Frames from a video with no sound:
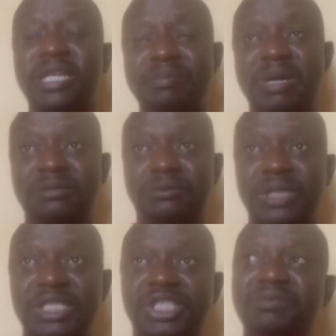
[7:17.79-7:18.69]
about
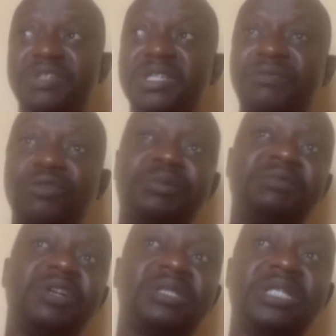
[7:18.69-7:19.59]
French. Even if you
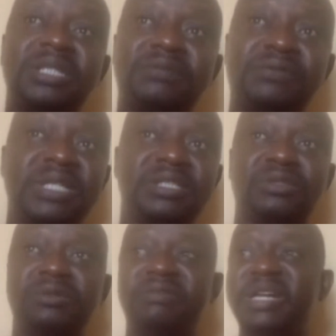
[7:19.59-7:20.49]
previously did
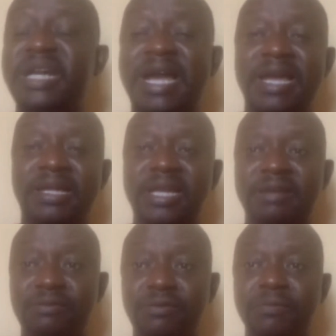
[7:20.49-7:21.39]
French to a very high
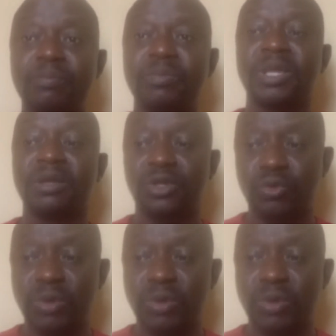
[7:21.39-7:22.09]
level, you